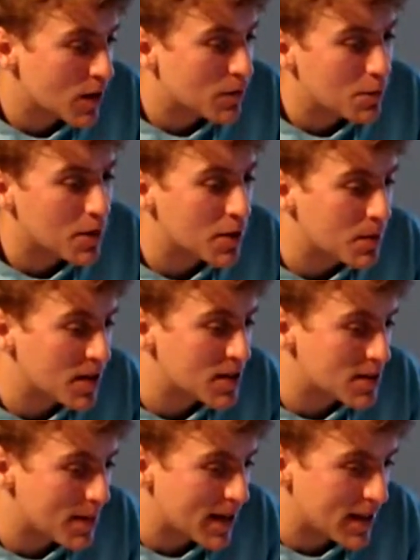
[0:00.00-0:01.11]
from other places
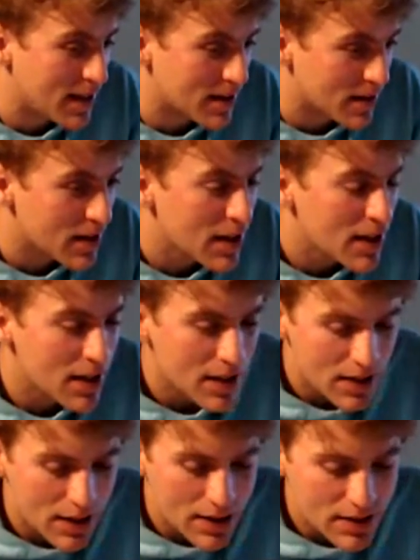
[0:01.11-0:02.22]
back here.
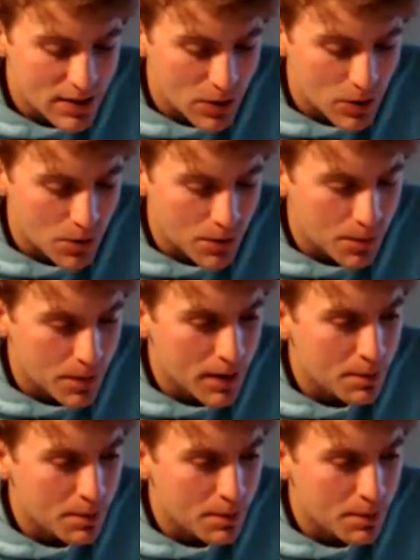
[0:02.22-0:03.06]
So,